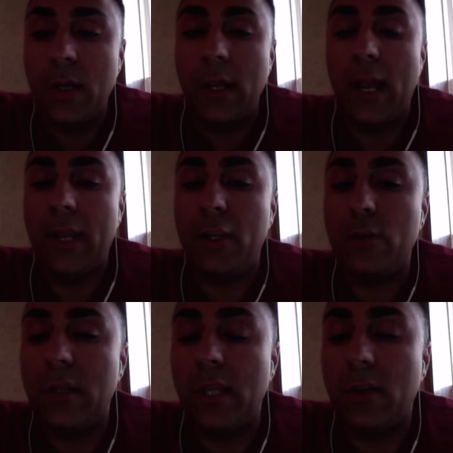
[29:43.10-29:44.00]
and you
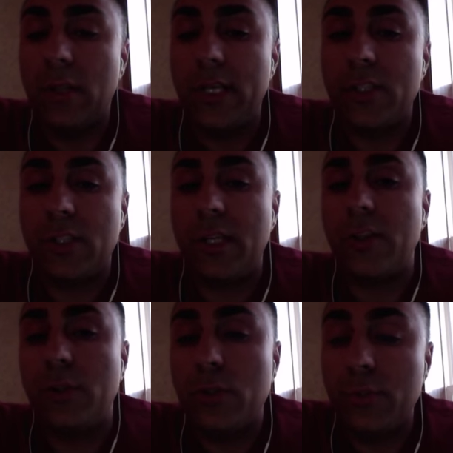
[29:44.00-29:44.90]
literally just
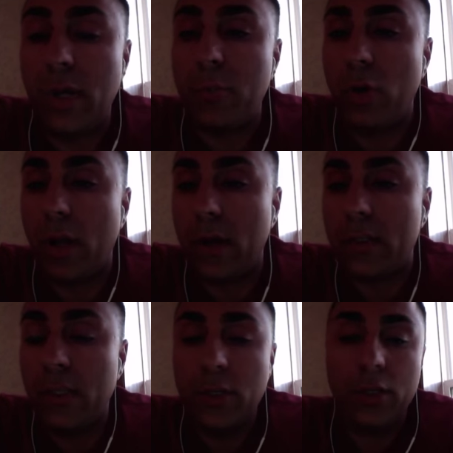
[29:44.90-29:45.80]
introduce my product.
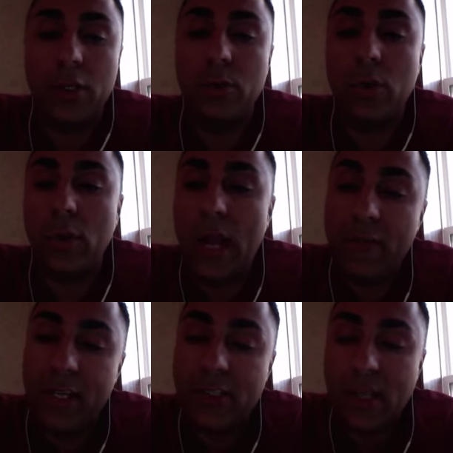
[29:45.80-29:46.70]
You don't have
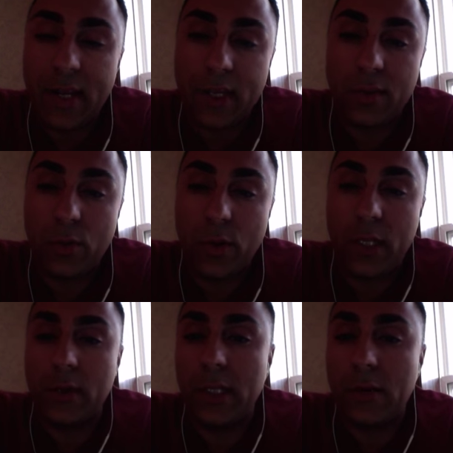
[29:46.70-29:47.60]
any signing authority
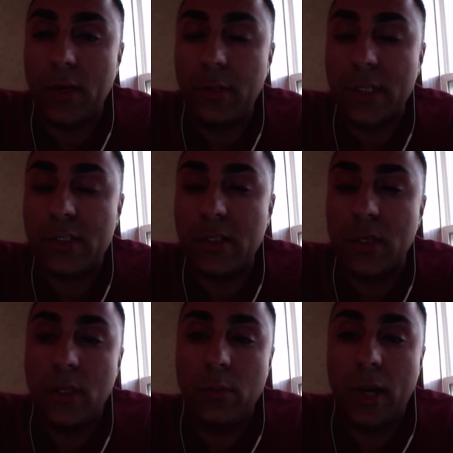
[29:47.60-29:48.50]
on the agreements,
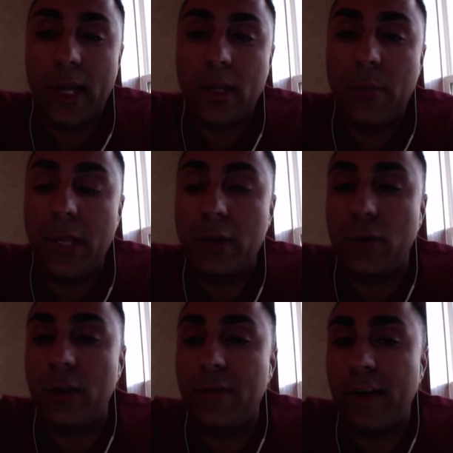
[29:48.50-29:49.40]
but I could pay you
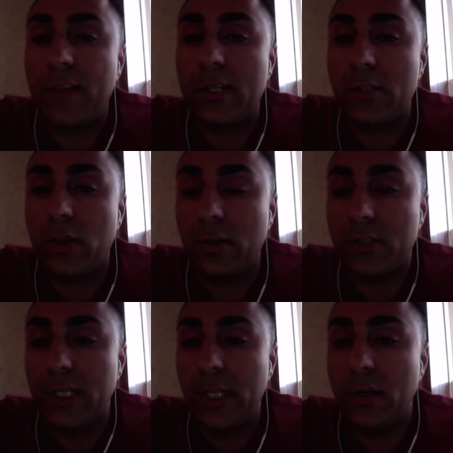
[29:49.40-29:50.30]

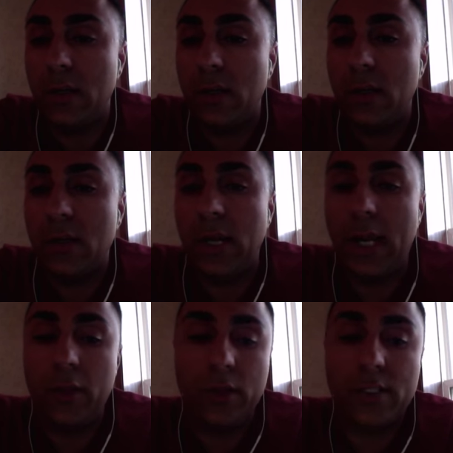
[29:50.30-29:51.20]
$35,000 a year
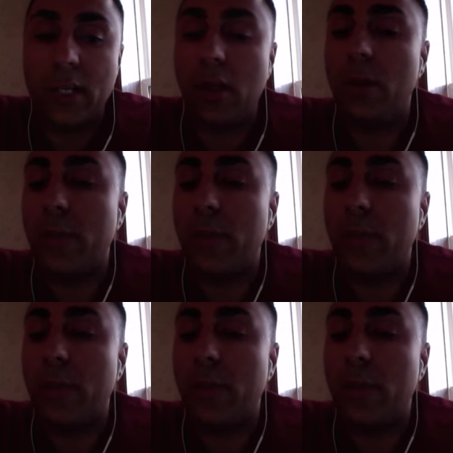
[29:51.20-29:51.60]
and you could sell all